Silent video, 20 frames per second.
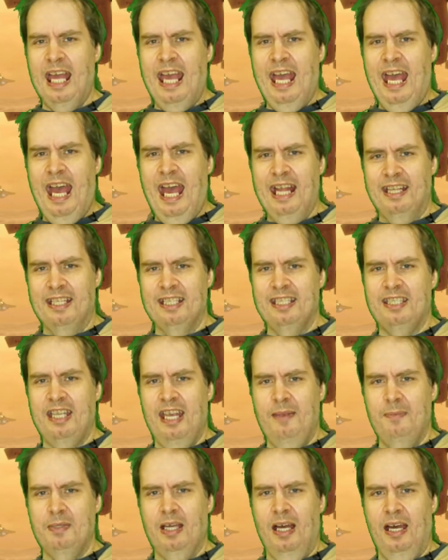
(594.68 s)
At the
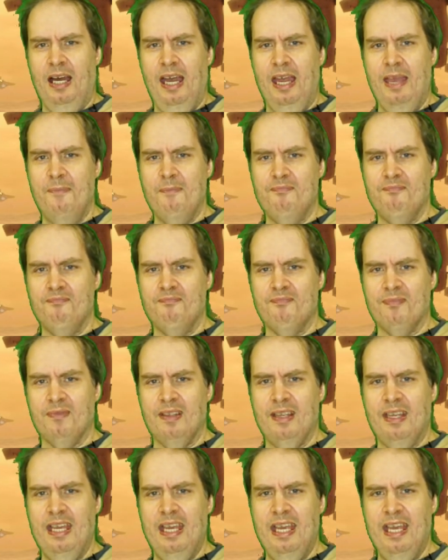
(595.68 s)
same time,
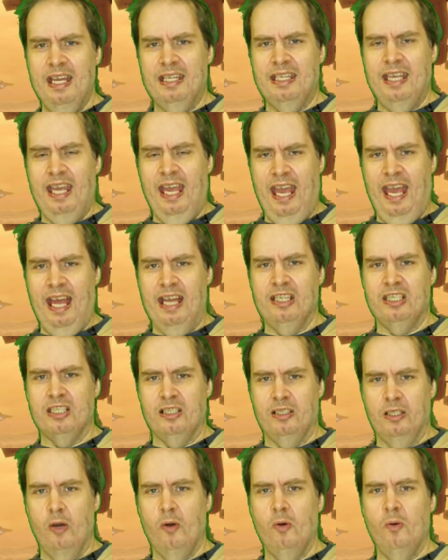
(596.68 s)
it can
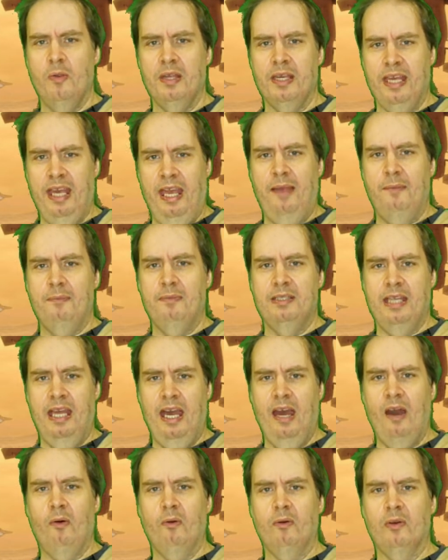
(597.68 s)
slow the game
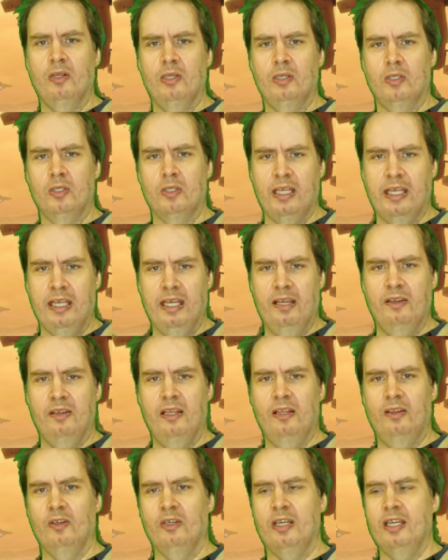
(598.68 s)
down looking at
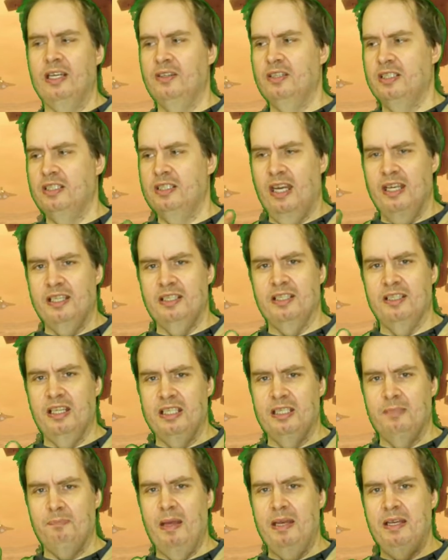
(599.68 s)
looking at this dice and then
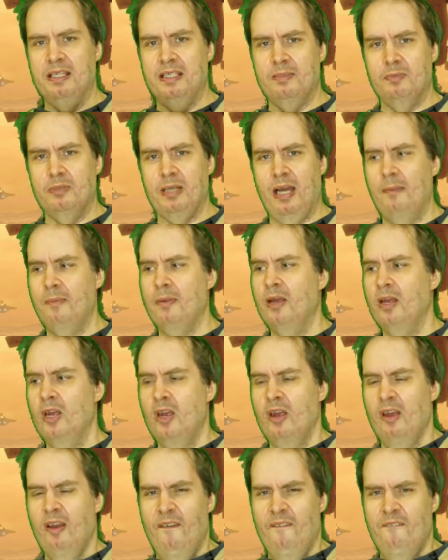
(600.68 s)
spending some time
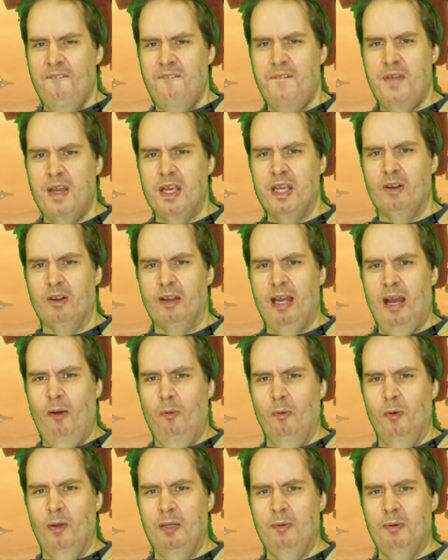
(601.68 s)
figuring out
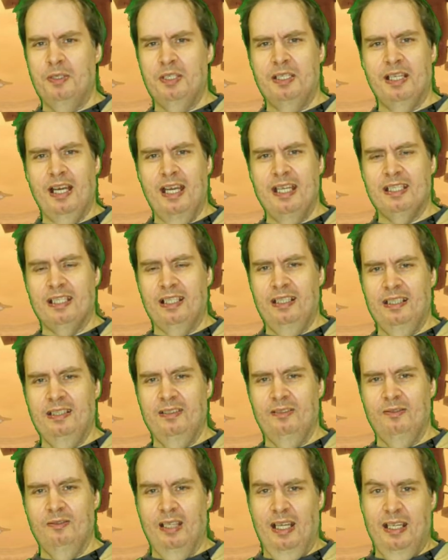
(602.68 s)
really what the dice
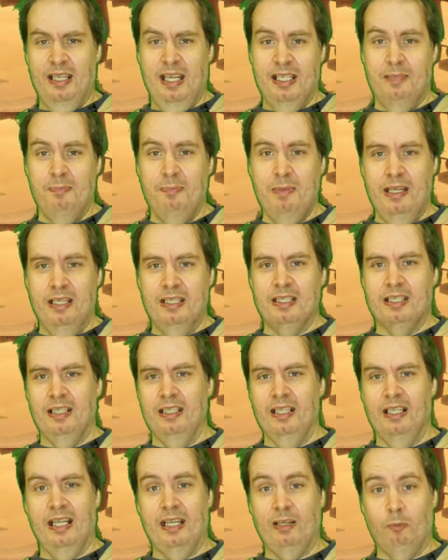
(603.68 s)
that dice mean. It's a
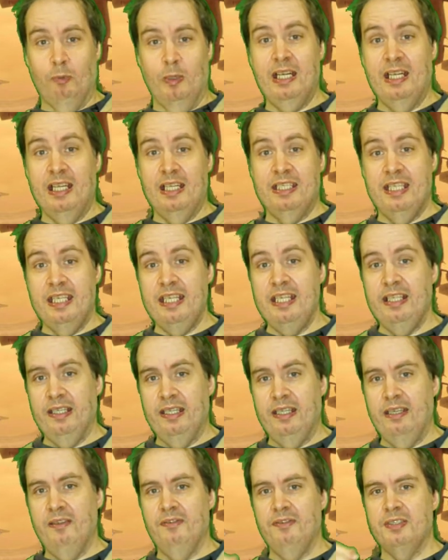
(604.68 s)
little like reading tea
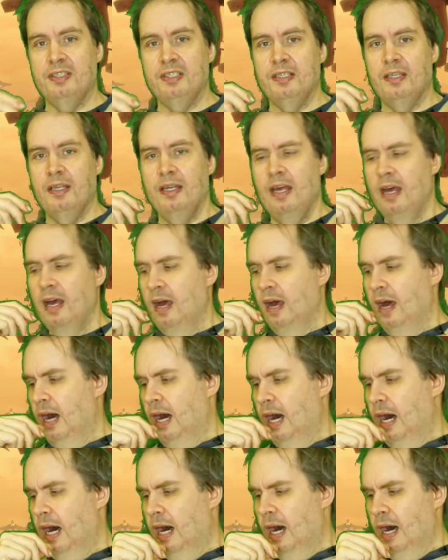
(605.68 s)
leaves.
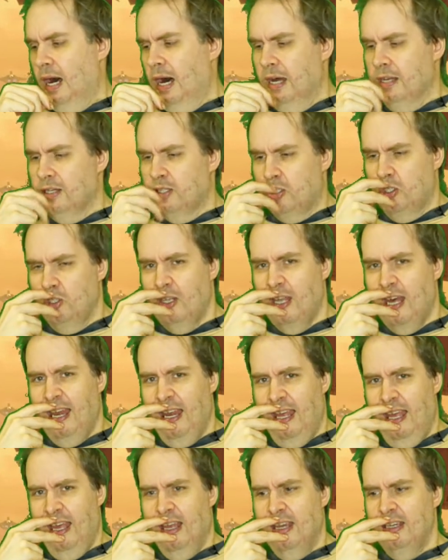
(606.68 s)
To
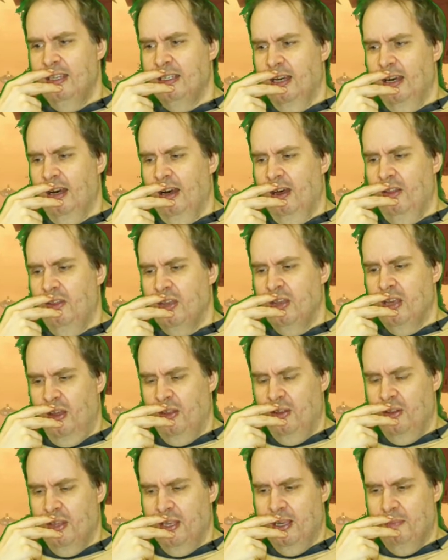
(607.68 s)
that end, uh, the
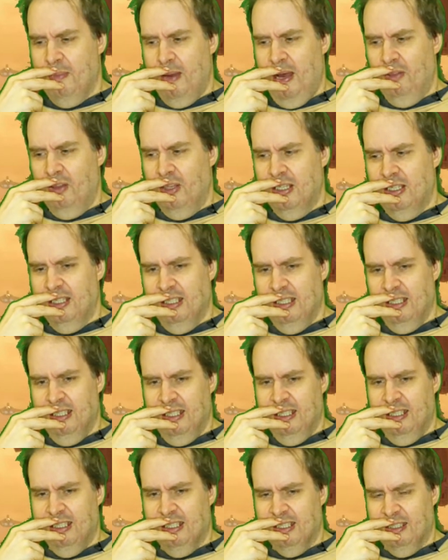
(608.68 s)
other thing about this is
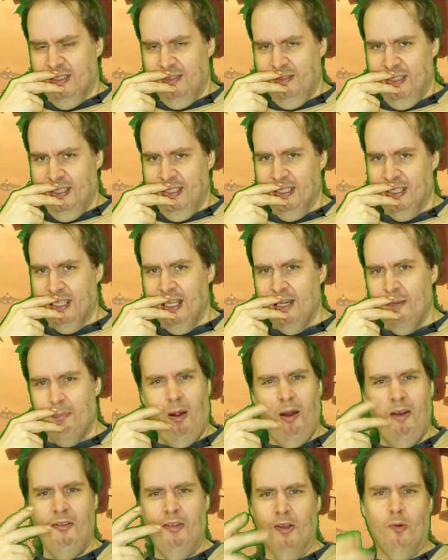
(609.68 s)
it's kind of
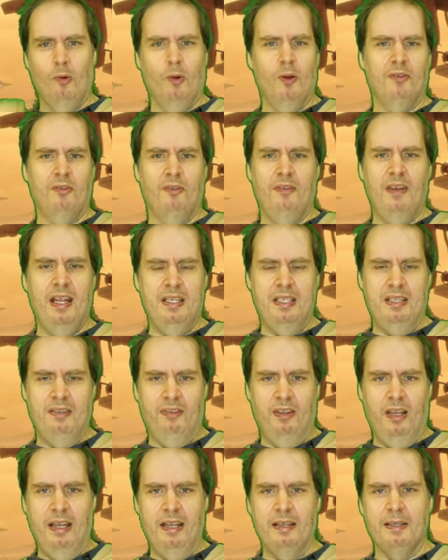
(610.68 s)
par for the course for Fantasy
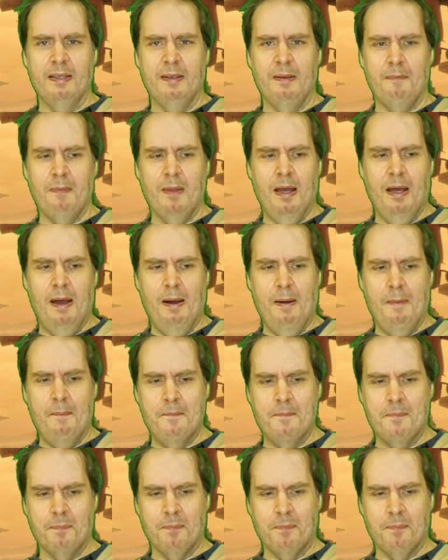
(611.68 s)
Flight. Um,